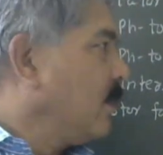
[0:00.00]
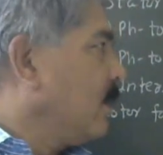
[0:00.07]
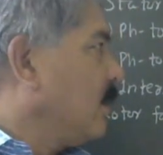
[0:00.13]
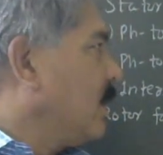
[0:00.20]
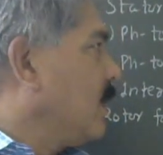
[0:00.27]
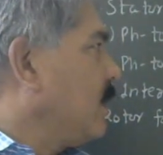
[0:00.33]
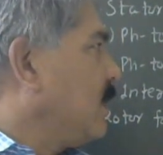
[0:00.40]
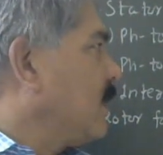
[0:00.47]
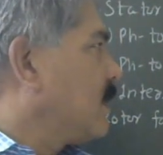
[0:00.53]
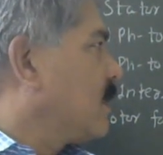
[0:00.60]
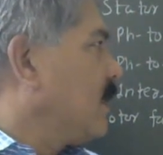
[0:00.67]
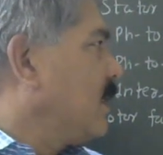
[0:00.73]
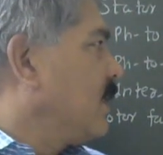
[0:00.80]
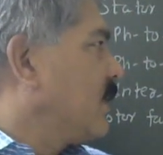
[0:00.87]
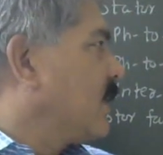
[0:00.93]
then this
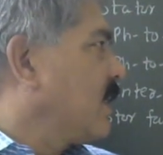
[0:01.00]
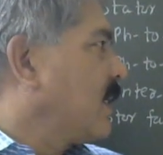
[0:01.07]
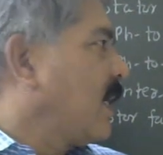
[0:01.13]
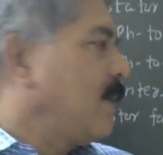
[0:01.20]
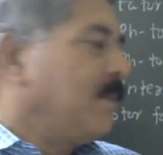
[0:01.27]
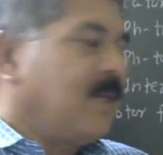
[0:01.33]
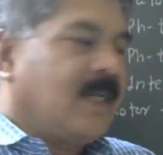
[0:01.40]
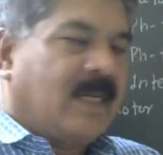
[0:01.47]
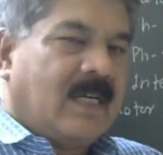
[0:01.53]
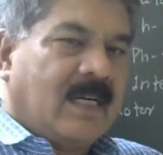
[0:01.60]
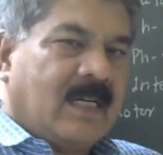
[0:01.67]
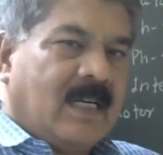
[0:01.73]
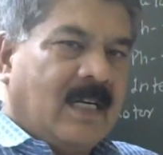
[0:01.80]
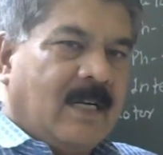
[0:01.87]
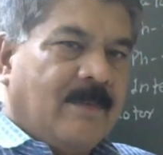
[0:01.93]
condition can be
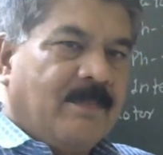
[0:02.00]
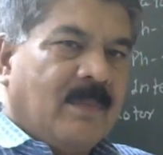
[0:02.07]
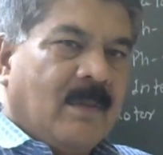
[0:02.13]
detected